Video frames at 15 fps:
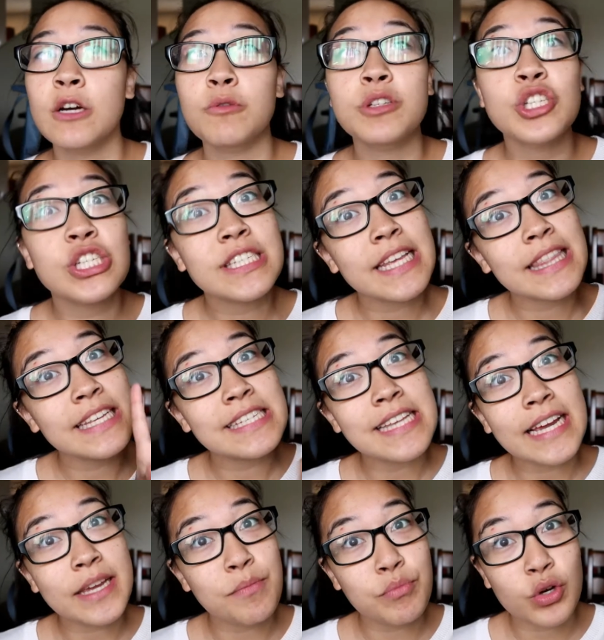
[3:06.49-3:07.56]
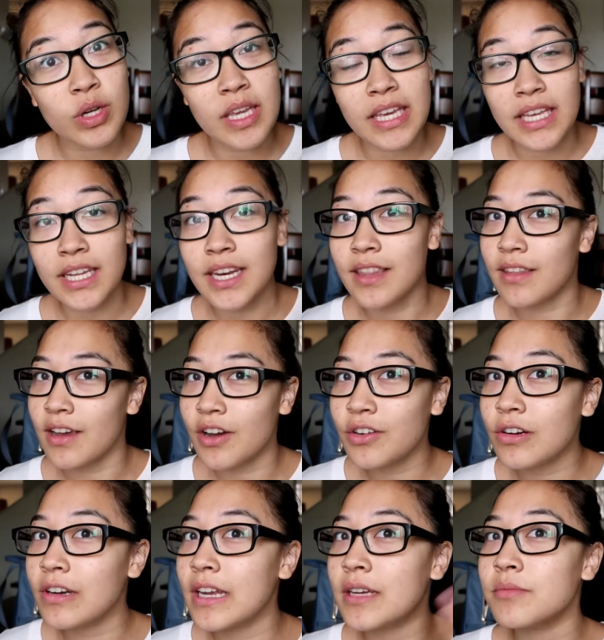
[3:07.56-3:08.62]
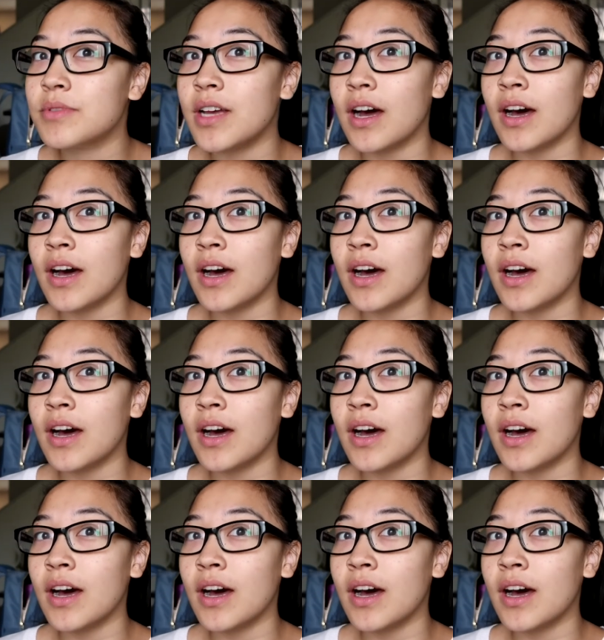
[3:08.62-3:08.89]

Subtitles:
which is the second book in The Hunger Games.